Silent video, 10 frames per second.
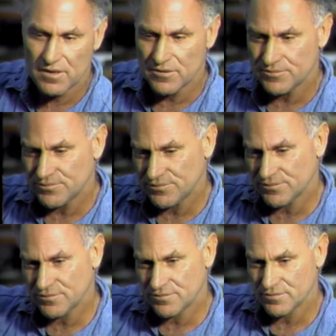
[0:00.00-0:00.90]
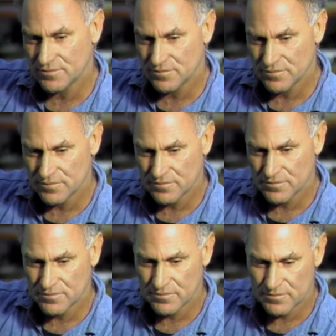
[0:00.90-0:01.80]
You have certain constants, like
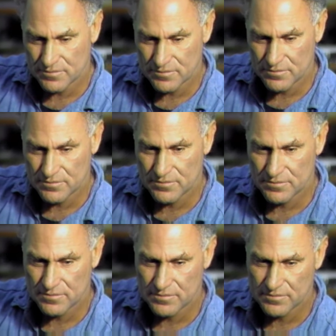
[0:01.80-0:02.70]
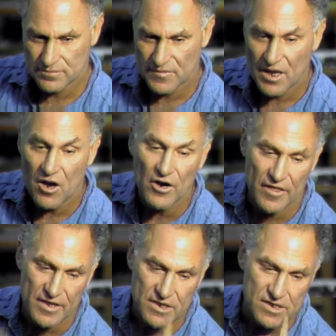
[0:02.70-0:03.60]
gold's always been valued. Okay,
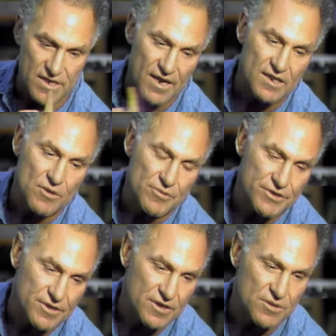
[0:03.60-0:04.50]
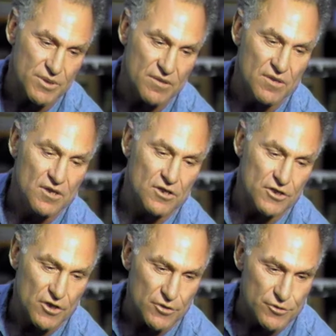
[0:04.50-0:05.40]
that's exactly what we're talking about.
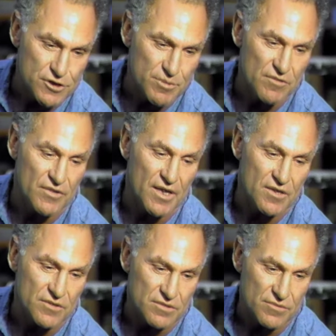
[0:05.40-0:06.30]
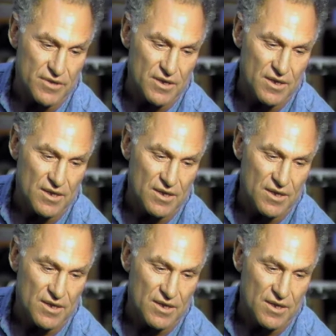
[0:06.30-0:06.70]
Gold's been valued, right?